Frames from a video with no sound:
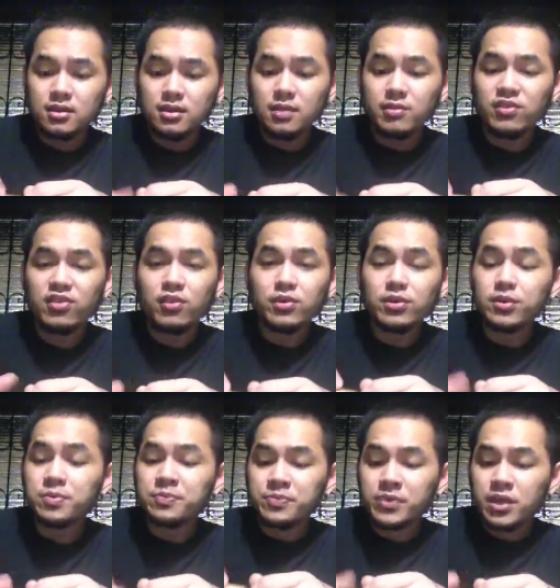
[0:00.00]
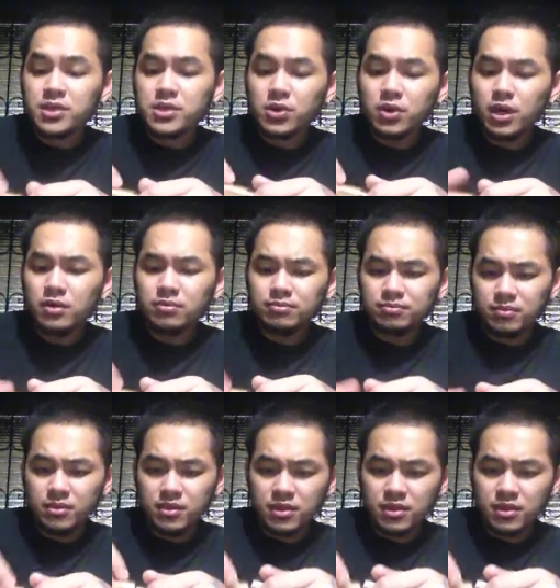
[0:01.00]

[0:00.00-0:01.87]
Let me show you. So